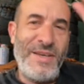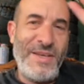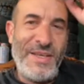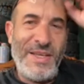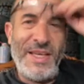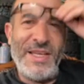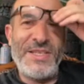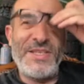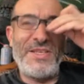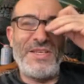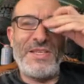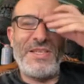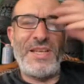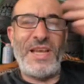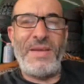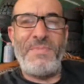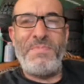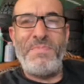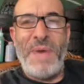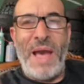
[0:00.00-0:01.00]
It's just
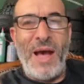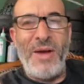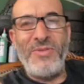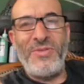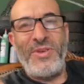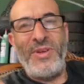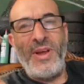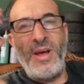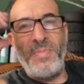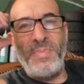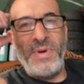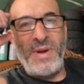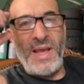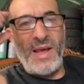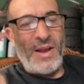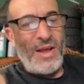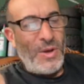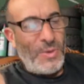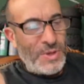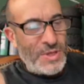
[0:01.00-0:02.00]
like bouncing up and down.
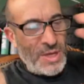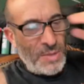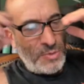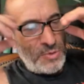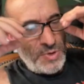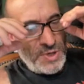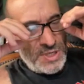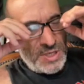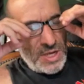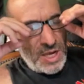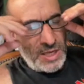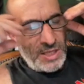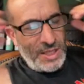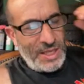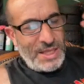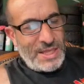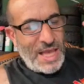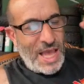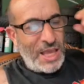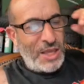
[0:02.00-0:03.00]
What's up, Chris Dudley?
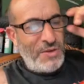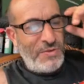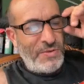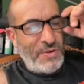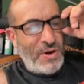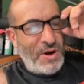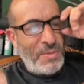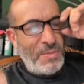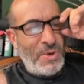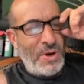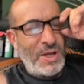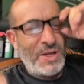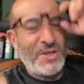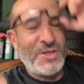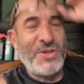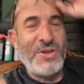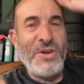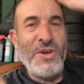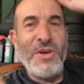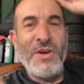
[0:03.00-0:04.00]
Thank you very much
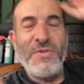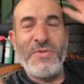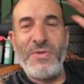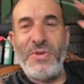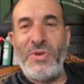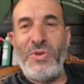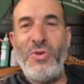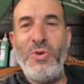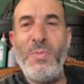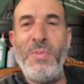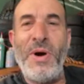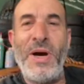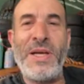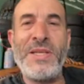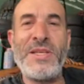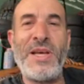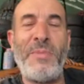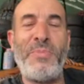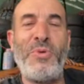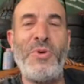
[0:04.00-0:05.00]
for the $2.
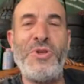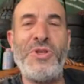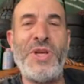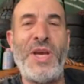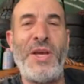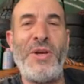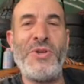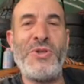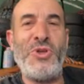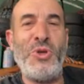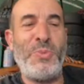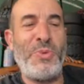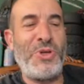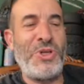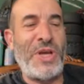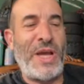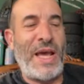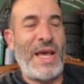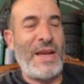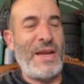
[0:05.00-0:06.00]
I appreciate your super
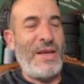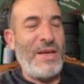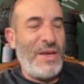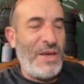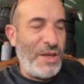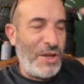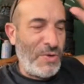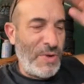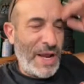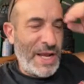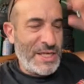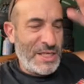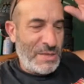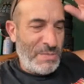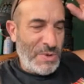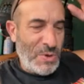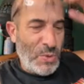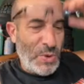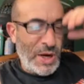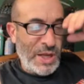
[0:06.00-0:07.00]
chat. You're asking me
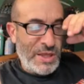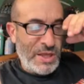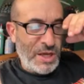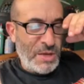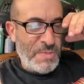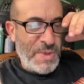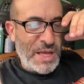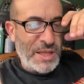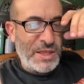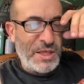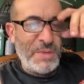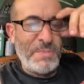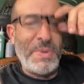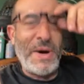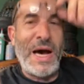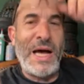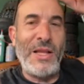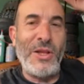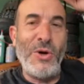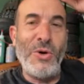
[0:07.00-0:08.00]
what I think about the
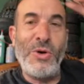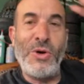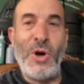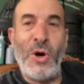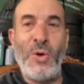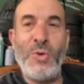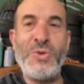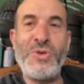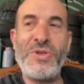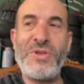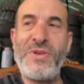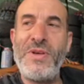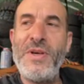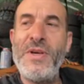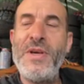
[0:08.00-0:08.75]
Apollo Ghost.